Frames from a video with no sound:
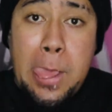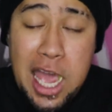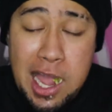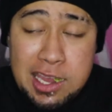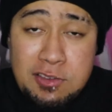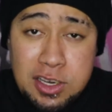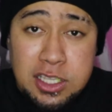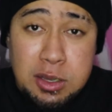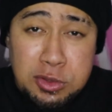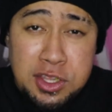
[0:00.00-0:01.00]
I give it a
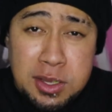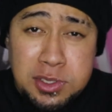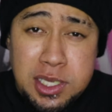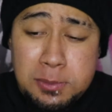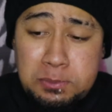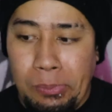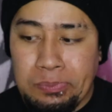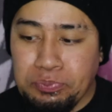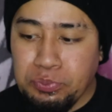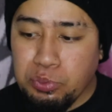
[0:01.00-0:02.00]
double thumbs up.
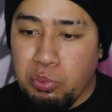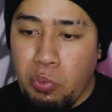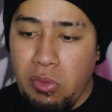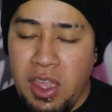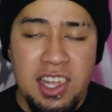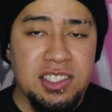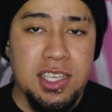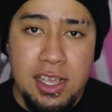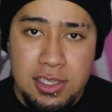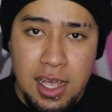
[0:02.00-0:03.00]
It
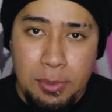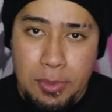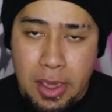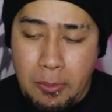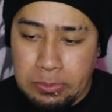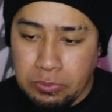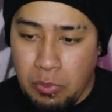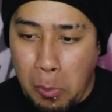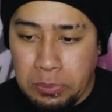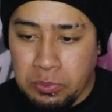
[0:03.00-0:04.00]
tastes like meat.
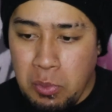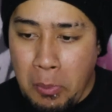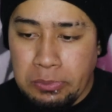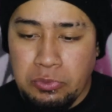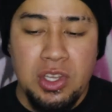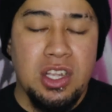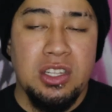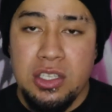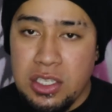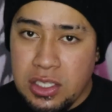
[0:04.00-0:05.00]
The
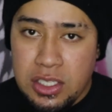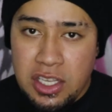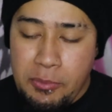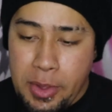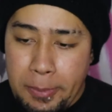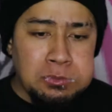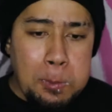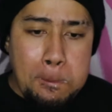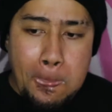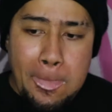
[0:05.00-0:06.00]
consistency of meat.
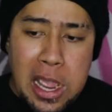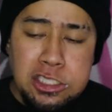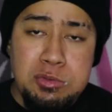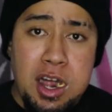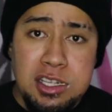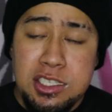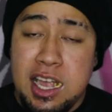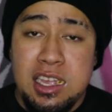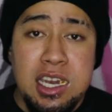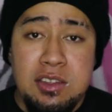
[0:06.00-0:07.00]
To be honest,
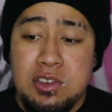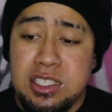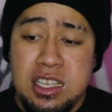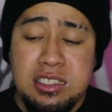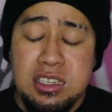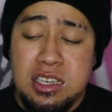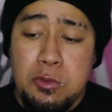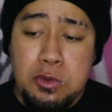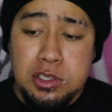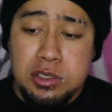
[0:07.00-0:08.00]
I can't even taste the
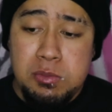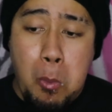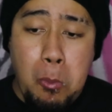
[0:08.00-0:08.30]
difference.